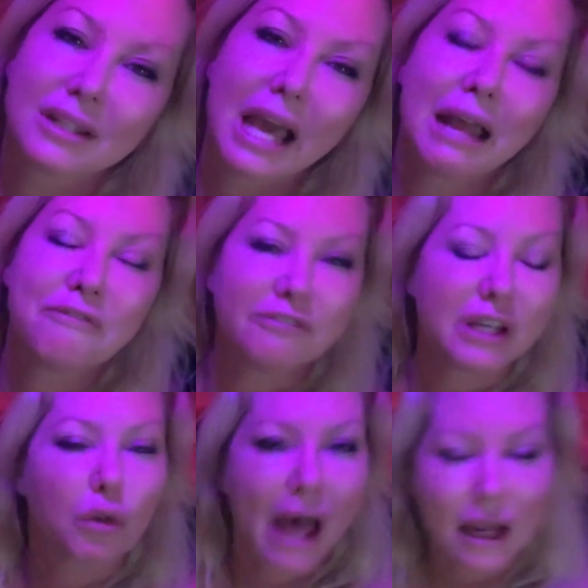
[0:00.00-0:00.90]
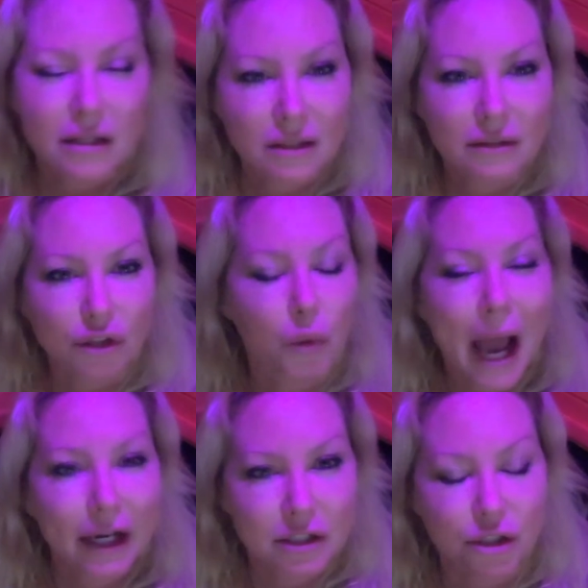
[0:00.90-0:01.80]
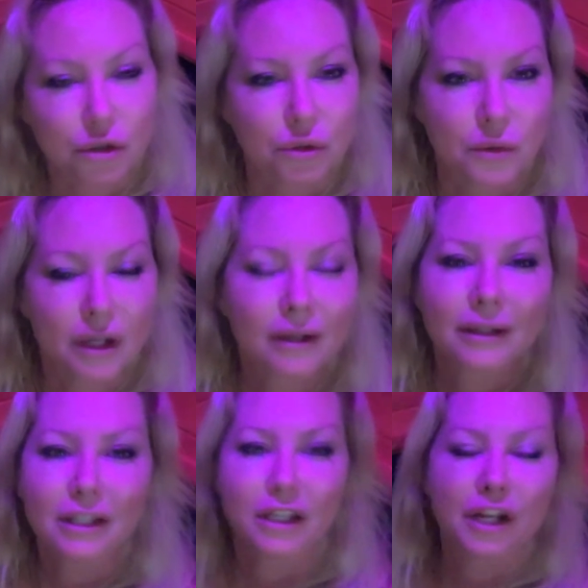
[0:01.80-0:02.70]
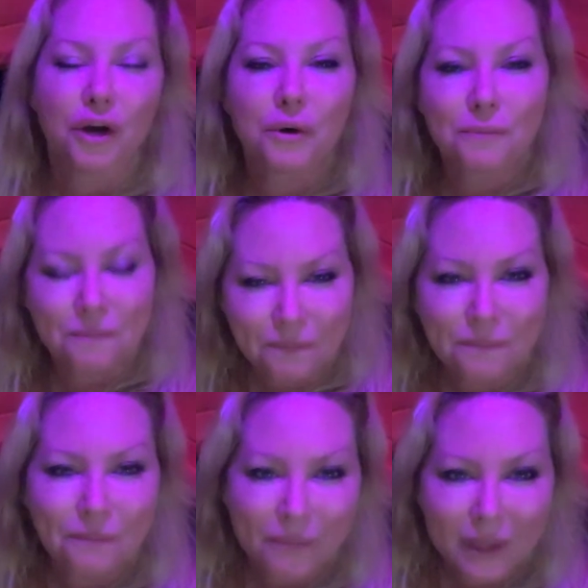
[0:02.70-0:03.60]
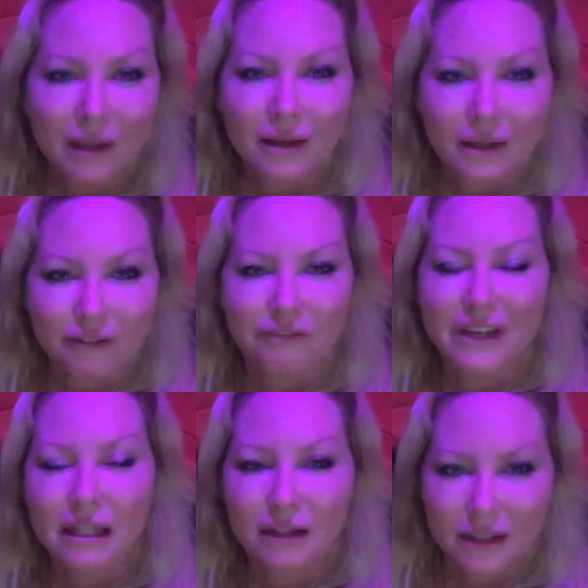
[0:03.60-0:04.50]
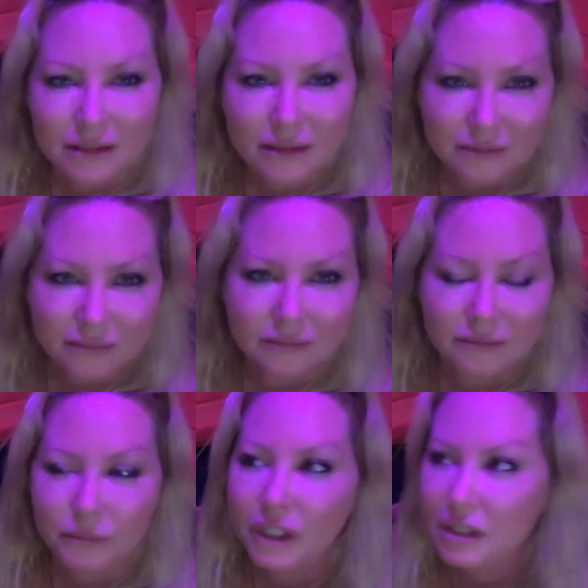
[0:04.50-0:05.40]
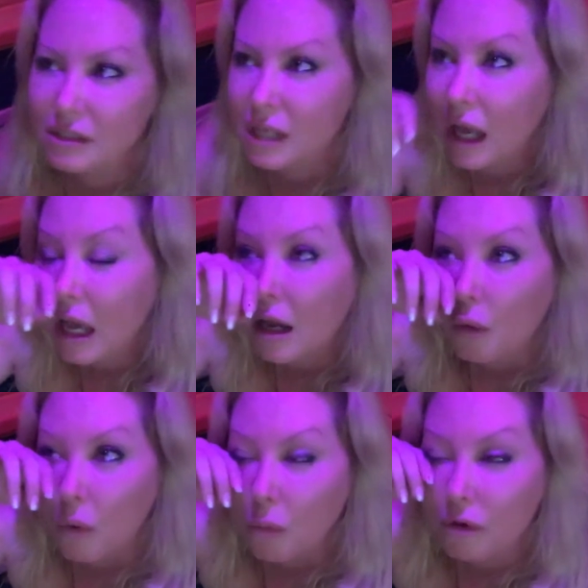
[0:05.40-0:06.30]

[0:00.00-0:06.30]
And feel that gratitude, you know? Feel it. Because when we're